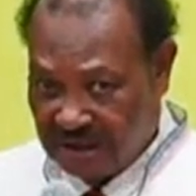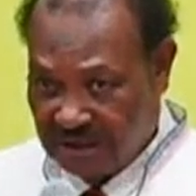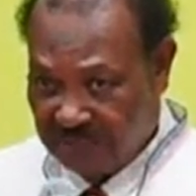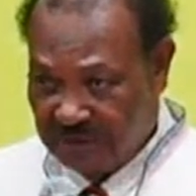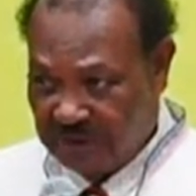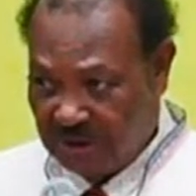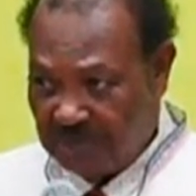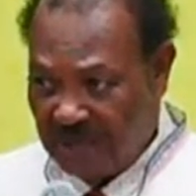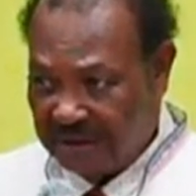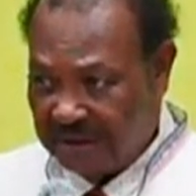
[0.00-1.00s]
but you can buy
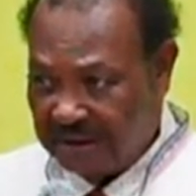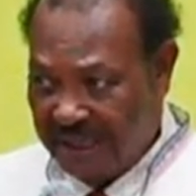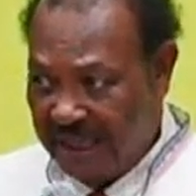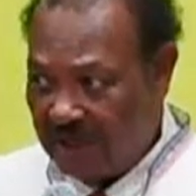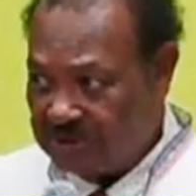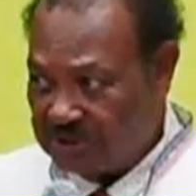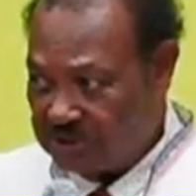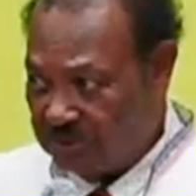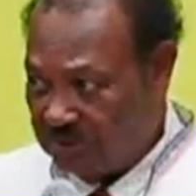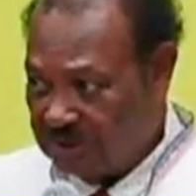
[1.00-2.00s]
it in the house
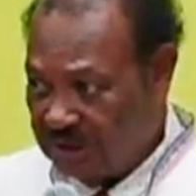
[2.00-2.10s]
store